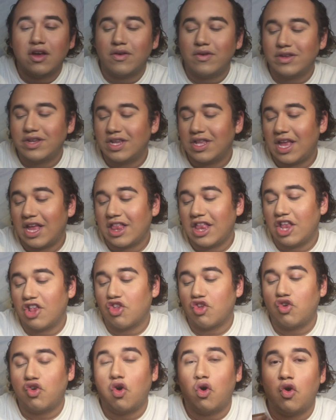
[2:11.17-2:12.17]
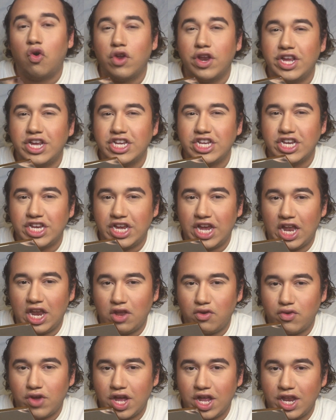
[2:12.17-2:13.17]
which is like this goldish
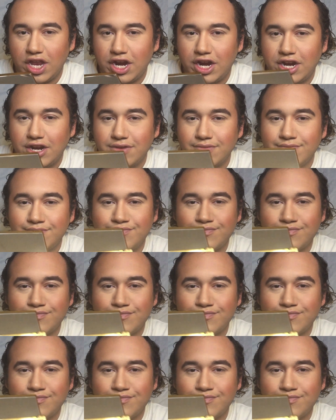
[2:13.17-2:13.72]
yellow color.